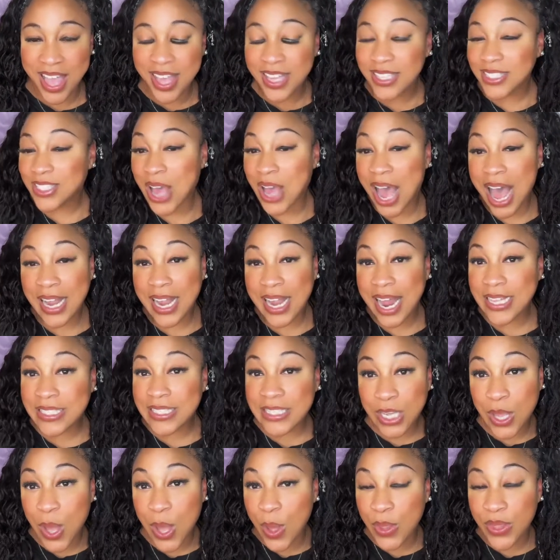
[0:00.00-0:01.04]
So I like
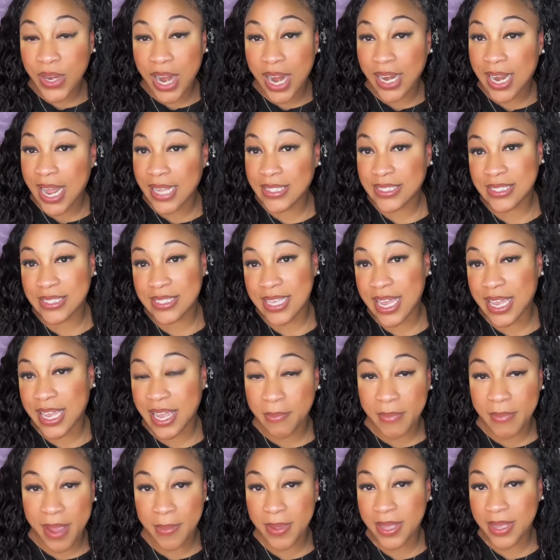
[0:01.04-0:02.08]
to go there. I like to take
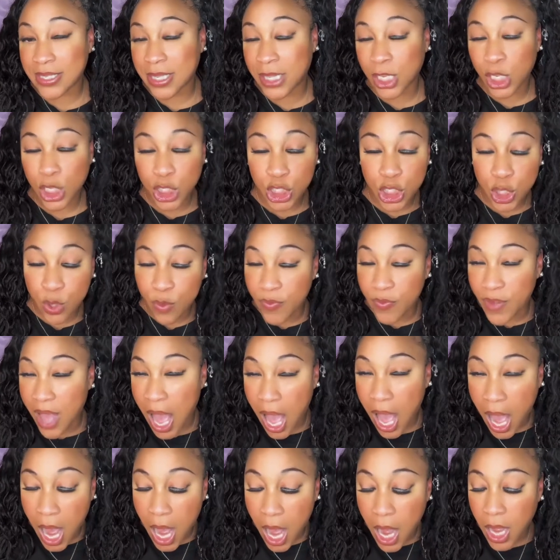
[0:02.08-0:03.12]
it. Maybe it's a little too
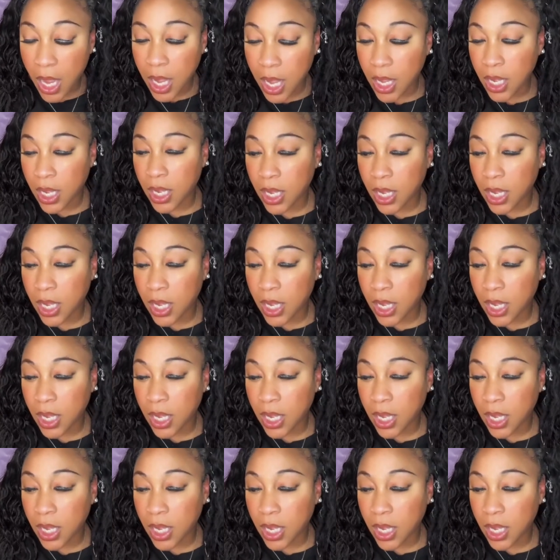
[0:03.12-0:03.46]
vague.